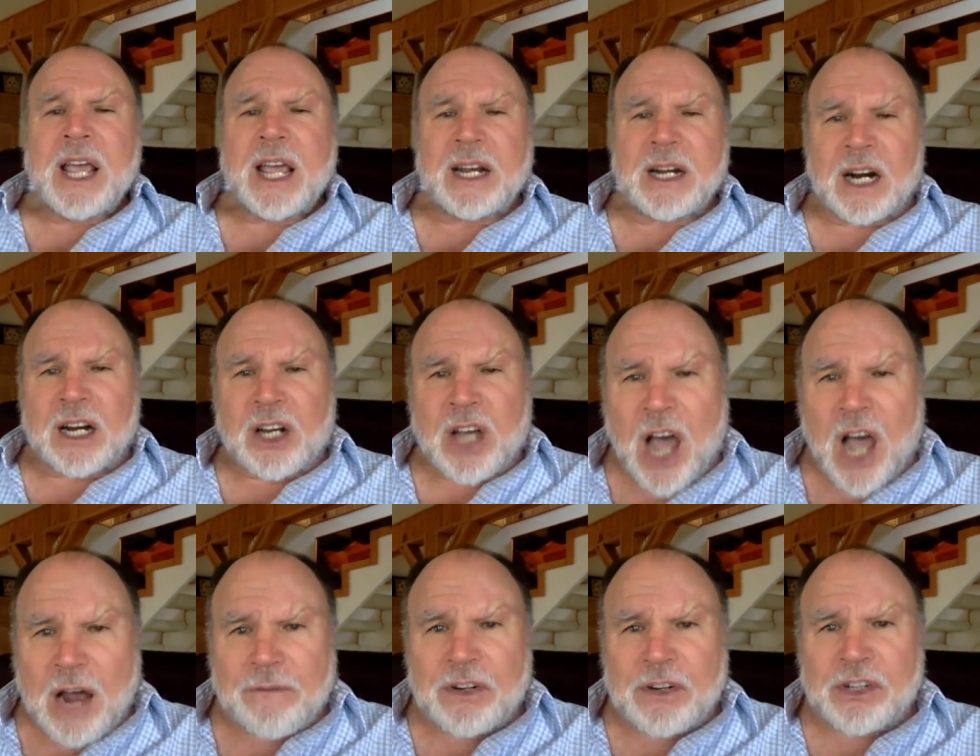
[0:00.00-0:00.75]
in a
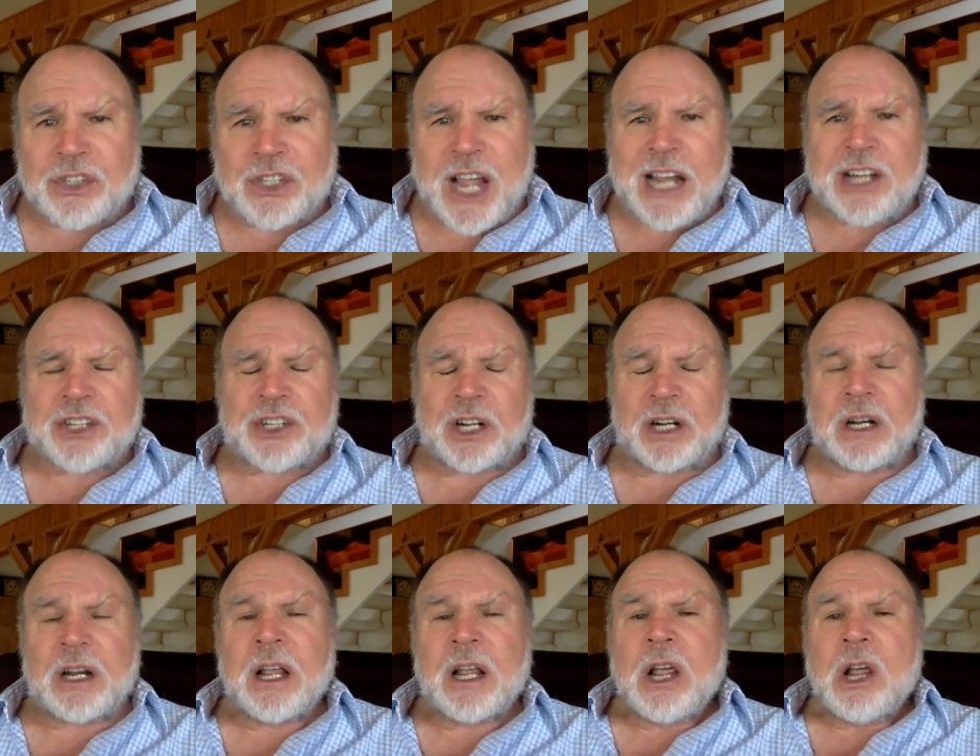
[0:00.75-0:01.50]

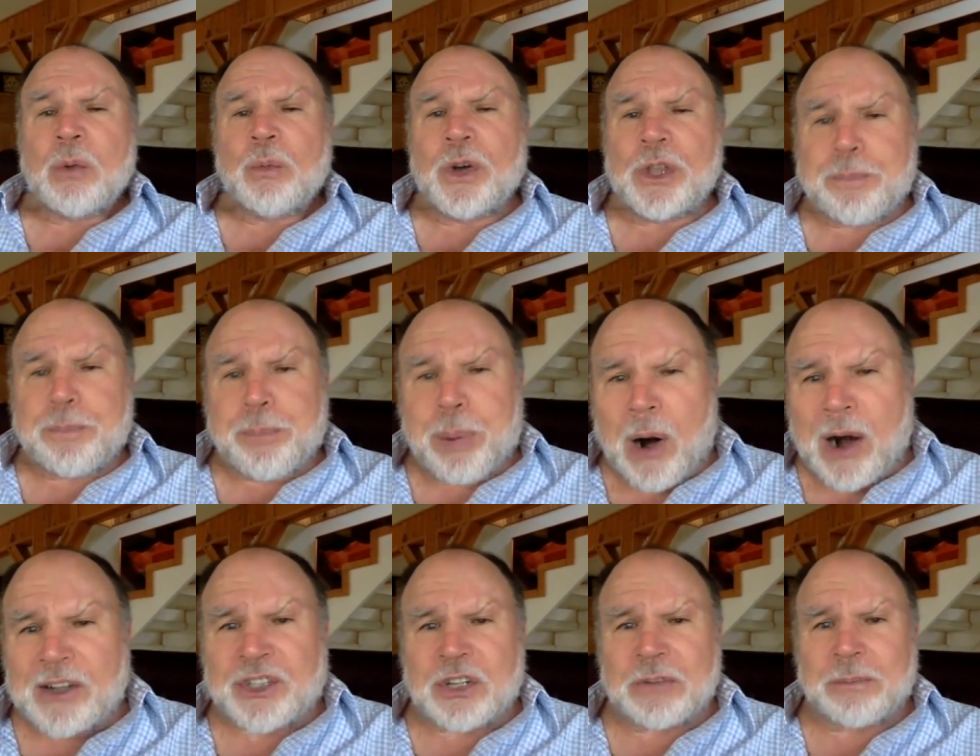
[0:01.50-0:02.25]
conversation with
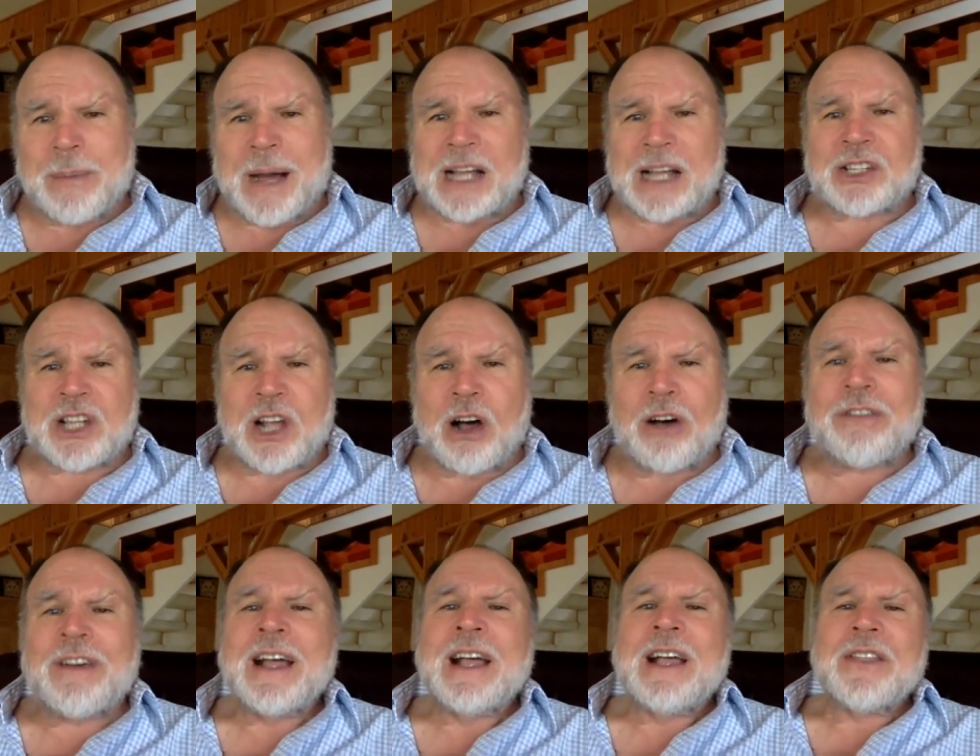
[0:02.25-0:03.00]
parts of
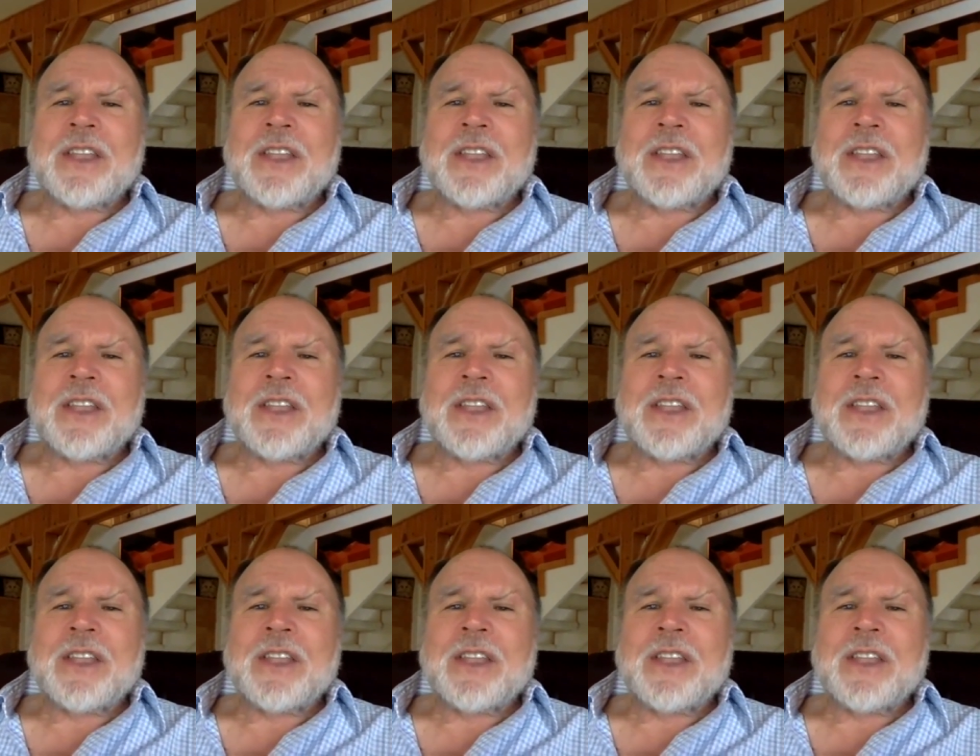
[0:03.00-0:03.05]
myself